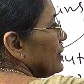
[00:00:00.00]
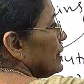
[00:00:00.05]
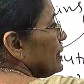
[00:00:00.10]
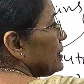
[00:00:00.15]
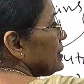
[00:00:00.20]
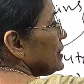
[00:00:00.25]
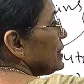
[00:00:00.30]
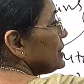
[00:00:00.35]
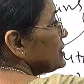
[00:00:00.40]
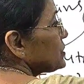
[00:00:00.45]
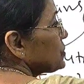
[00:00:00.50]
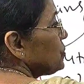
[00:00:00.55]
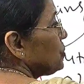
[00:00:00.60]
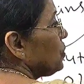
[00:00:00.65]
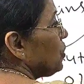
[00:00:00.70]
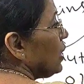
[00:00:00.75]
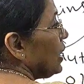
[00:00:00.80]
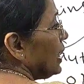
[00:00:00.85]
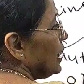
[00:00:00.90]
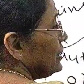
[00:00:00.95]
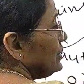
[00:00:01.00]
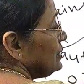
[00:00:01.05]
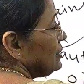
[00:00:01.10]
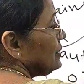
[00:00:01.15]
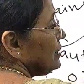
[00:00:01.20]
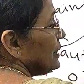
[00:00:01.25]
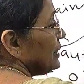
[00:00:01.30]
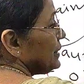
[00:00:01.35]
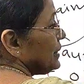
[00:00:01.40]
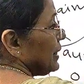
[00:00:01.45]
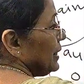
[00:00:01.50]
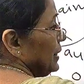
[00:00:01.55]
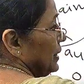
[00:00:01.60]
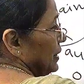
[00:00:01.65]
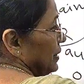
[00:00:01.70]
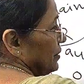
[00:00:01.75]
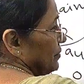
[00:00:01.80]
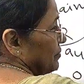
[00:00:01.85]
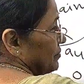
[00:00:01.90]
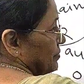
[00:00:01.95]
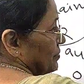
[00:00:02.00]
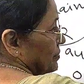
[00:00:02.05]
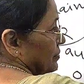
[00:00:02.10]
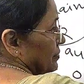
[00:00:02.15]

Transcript: it is quantitative.